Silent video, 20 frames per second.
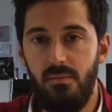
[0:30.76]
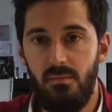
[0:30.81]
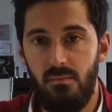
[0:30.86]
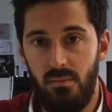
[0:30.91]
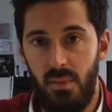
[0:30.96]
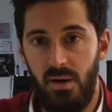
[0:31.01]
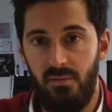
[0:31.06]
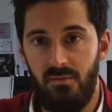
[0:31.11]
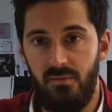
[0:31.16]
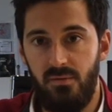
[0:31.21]

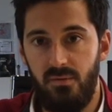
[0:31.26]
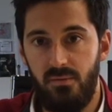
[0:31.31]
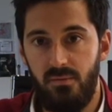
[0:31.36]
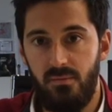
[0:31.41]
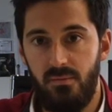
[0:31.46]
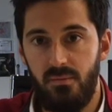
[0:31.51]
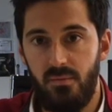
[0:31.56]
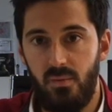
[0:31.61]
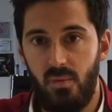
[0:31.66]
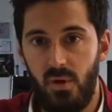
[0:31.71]
month,
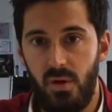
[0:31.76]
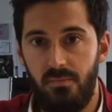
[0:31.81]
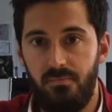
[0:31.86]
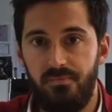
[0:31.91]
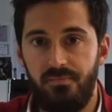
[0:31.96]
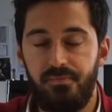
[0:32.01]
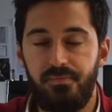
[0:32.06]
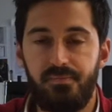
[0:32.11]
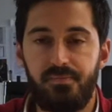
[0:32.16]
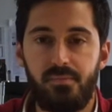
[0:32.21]
right?
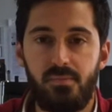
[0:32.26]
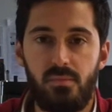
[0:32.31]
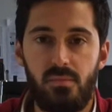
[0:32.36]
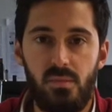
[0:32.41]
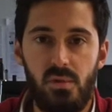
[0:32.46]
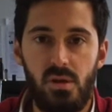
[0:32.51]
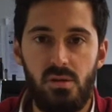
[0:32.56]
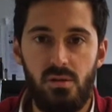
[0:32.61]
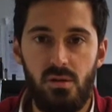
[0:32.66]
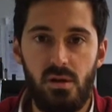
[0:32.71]

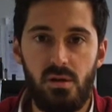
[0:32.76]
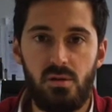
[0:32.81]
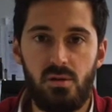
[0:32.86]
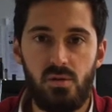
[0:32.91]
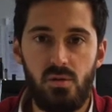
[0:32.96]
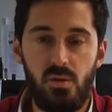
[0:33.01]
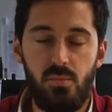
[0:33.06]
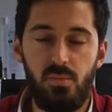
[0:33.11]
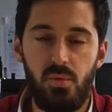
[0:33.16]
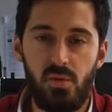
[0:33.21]
There are
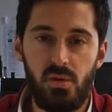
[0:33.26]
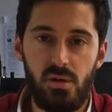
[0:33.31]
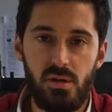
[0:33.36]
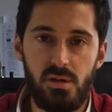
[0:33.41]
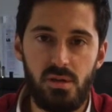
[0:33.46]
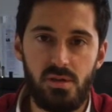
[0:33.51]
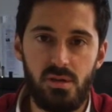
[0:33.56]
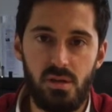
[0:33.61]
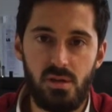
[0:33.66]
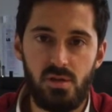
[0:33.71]
two important
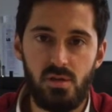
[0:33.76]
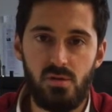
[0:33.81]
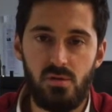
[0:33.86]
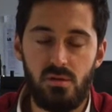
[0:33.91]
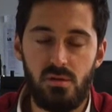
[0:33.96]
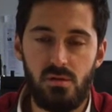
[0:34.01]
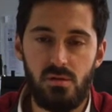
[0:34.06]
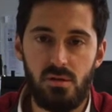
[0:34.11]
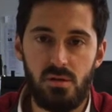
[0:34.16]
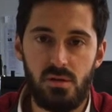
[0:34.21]

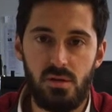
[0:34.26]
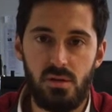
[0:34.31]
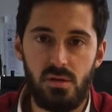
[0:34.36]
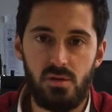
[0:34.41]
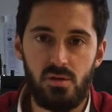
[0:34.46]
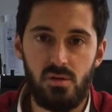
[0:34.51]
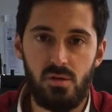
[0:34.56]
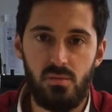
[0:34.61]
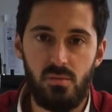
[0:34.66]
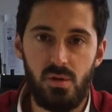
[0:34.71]
distinction
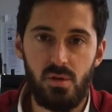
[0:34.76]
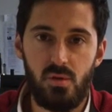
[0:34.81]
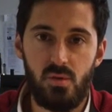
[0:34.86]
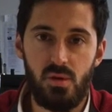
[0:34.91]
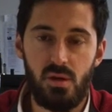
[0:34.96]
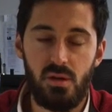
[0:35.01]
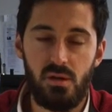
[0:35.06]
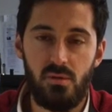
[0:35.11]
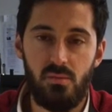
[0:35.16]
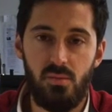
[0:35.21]
in
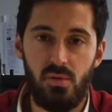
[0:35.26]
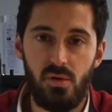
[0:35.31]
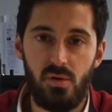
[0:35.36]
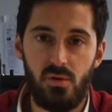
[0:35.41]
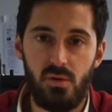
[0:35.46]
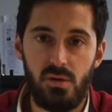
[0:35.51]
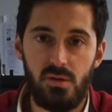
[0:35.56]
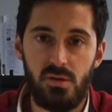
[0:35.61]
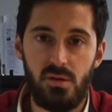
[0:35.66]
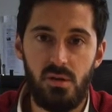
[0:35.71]
between the burn
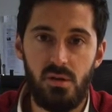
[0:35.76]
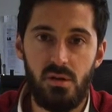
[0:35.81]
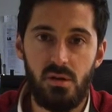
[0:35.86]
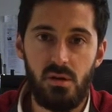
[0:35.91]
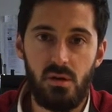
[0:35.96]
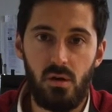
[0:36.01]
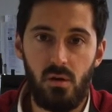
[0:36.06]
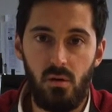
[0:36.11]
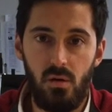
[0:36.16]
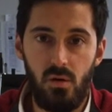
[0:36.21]
rates:
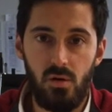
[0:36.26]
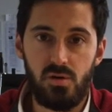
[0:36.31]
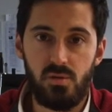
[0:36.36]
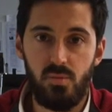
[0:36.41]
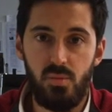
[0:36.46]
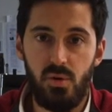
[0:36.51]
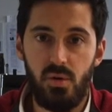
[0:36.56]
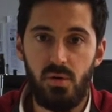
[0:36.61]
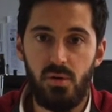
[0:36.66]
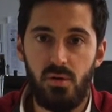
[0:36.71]
gross
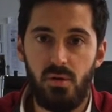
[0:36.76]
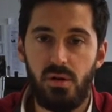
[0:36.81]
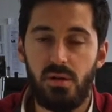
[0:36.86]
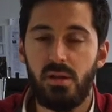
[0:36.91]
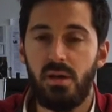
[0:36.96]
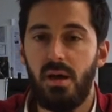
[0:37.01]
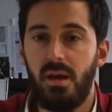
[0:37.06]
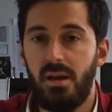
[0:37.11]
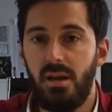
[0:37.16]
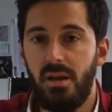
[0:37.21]
burn
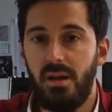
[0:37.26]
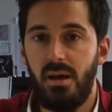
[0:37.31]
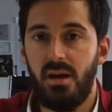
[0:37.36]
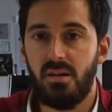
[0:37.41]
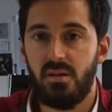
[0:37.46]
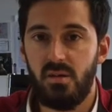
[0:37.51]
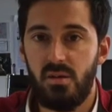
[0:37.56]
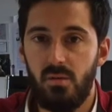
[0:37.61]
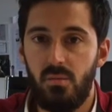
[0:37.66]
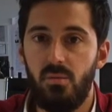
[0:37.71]
rate and
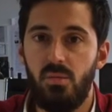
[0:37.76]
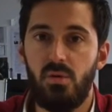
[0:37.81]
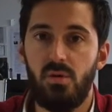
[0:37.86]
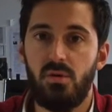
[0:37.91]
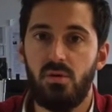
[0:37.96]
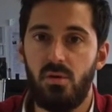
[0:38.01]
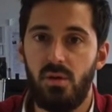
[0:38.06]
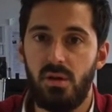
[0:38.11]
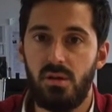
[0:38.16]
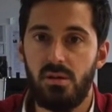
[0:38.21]
net
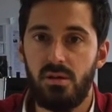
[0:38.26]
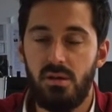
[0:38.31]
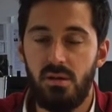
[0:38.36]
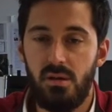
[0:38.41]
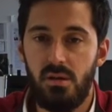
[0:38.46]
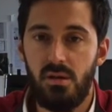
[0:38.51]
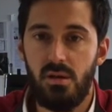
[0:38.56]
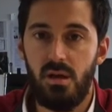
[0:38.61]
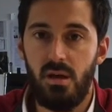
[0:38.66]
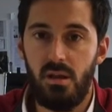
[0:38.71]
burn rate.
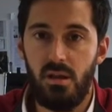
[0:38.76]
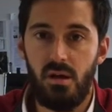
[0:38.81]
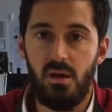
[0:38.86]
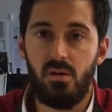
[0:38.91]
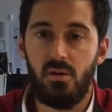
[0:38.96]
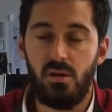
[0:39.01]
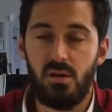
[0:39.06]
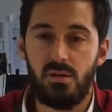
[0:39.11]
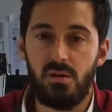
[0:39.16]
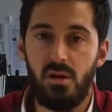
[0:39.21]
And now
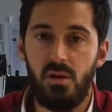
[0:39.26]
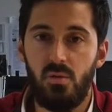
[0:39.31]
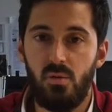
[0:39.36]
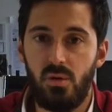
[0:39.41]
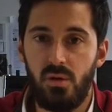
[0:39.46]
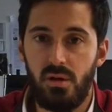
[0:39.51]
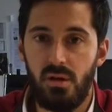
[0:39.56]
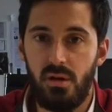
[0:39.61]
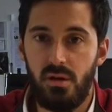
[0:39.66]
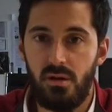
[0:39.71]
I'm going to tell you
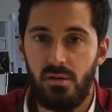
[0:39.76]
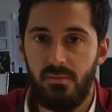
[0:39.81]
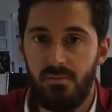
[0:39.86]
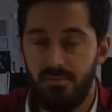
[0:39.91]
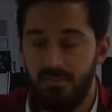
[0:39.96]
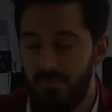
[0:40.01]
what they are.